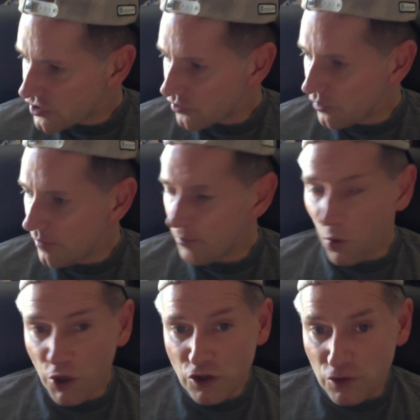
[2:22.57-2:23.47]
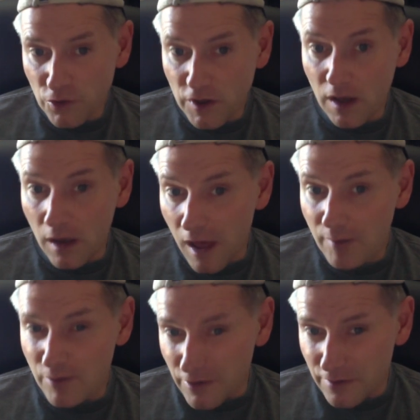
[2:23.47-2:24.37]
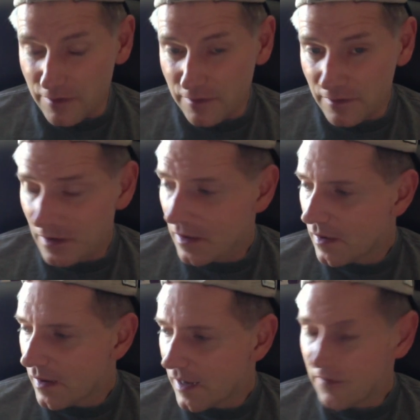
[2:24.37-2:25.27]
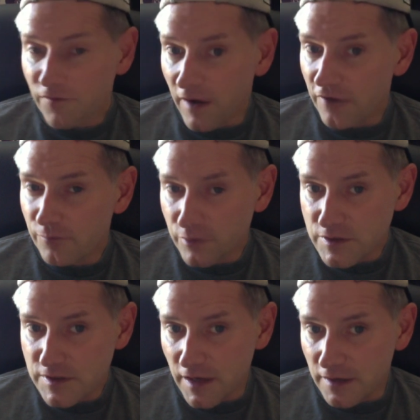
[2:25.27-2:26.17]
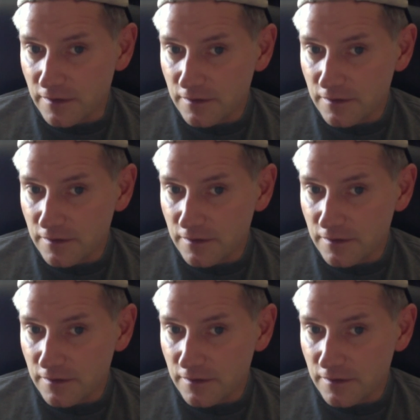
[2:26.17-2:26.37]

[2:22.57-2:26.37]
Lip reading: 3.2 kilometers at 5%.